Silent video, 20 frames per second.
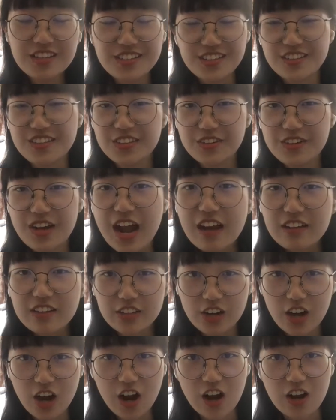So throughout
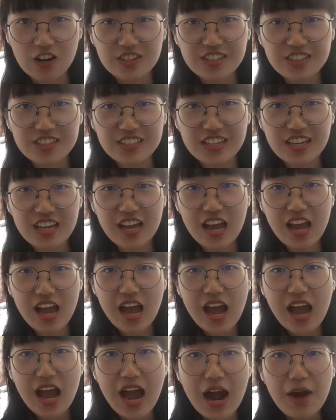the course,
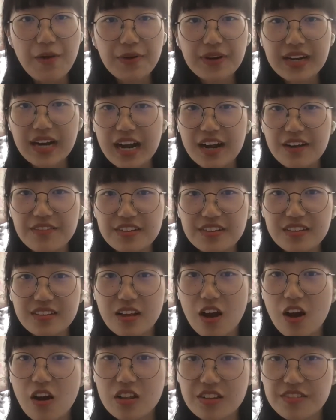I will cover
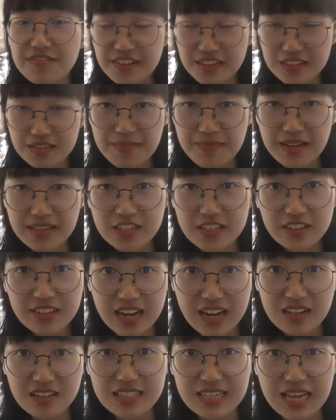all the fundamental
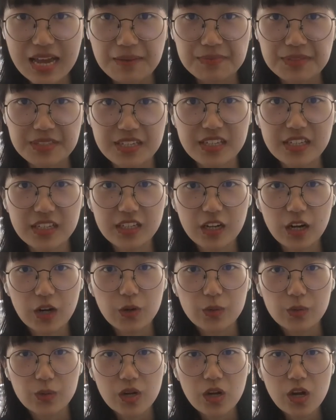concepts in
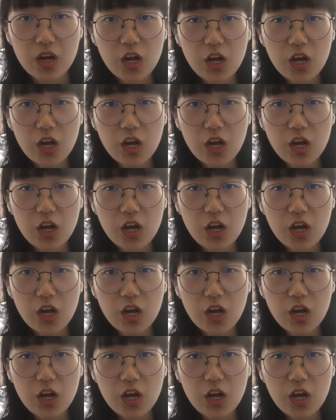Go